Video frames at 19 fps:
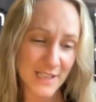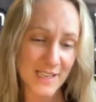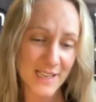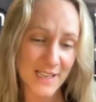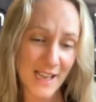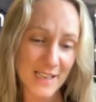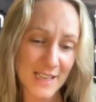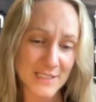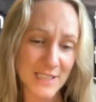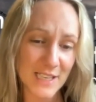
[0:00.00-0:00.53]
it
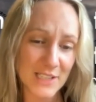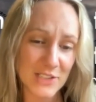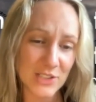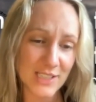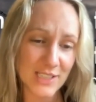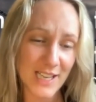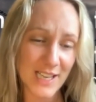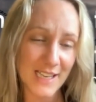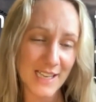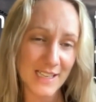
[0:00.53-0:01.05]
has to
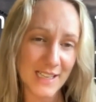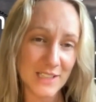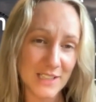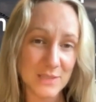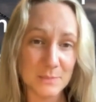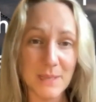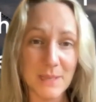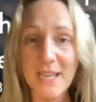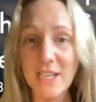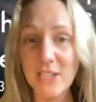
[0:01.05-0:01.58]
educate its
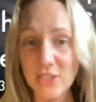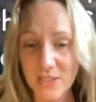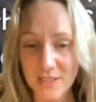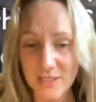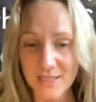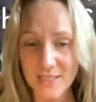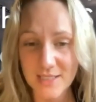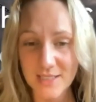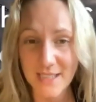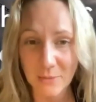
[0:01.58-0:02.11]

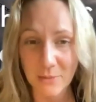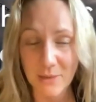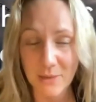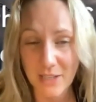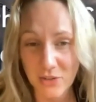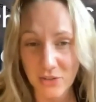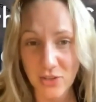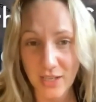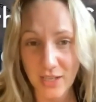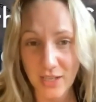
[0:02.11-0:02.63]
patients to say we
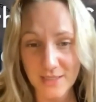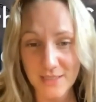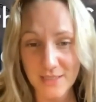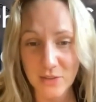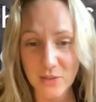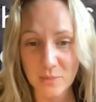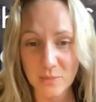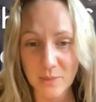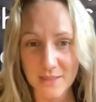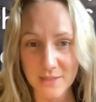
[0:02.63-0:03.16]
are trying to
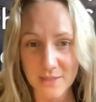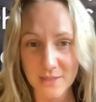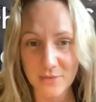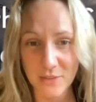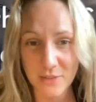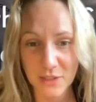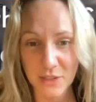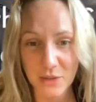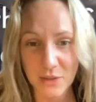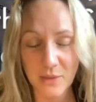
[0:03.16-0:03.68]
do the best for
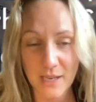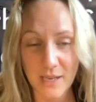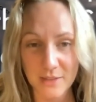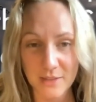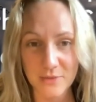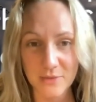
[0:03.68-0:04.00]
you and